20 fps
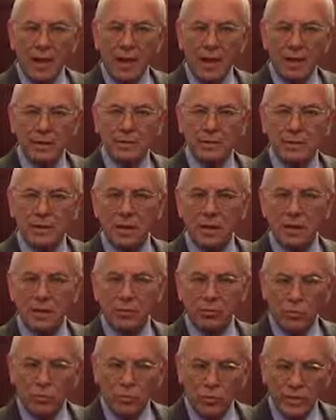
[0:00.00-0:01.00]
and
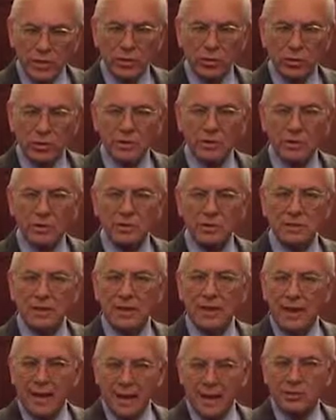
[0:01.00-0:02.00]

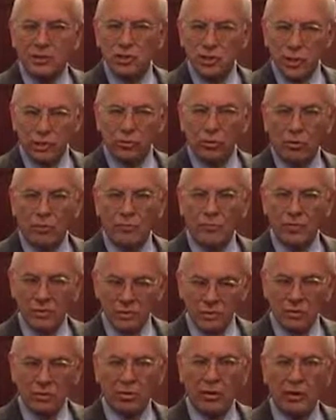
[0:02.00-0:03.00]
resources as general
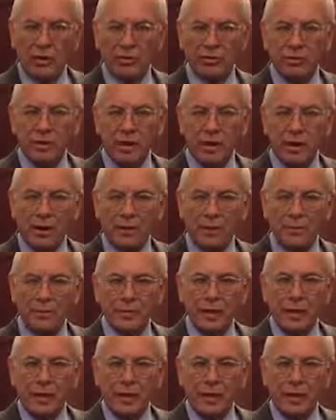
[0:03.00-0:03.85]
physical health care.